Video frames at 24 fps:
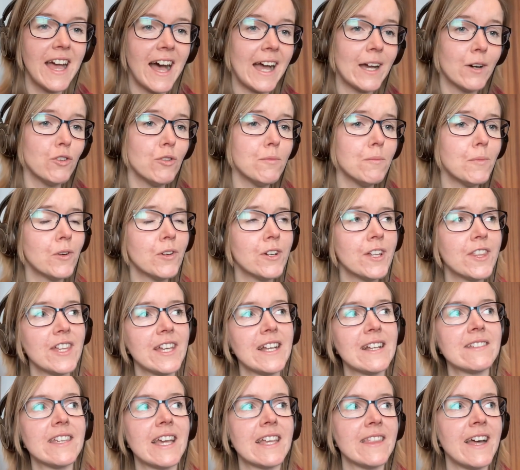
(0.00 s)
I hope more
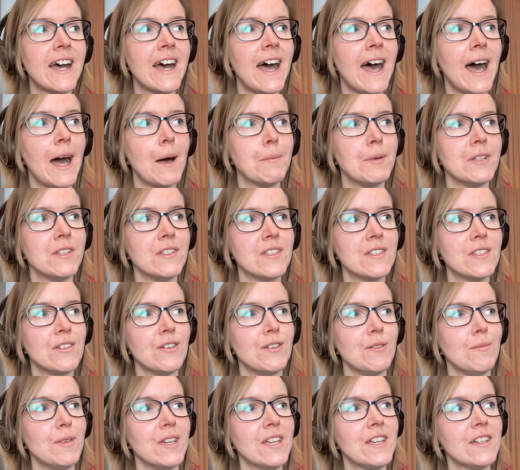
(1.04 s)
things like that happen
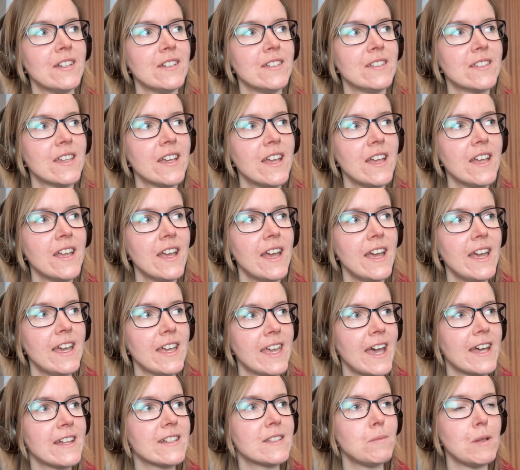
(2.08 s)
soon because it
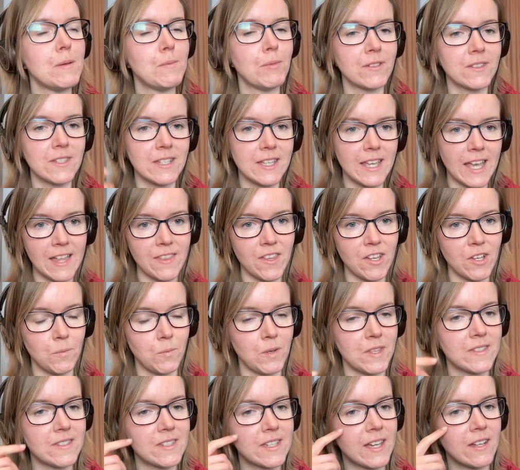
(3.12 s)
gets people together
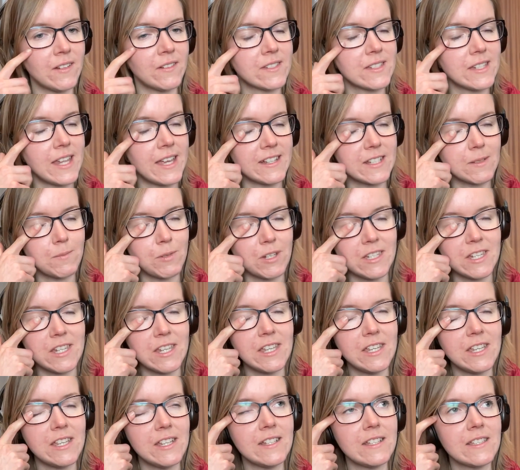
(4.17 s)
with skills and
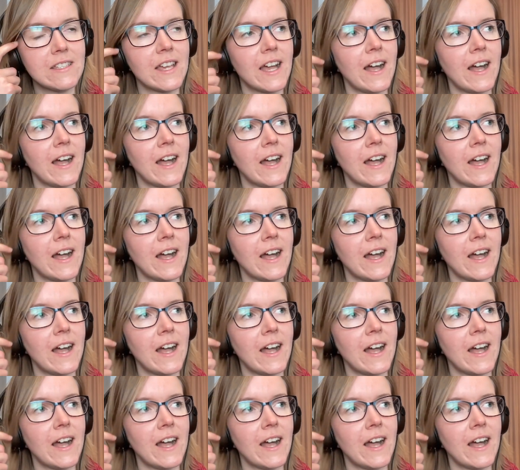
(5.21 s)
expertise.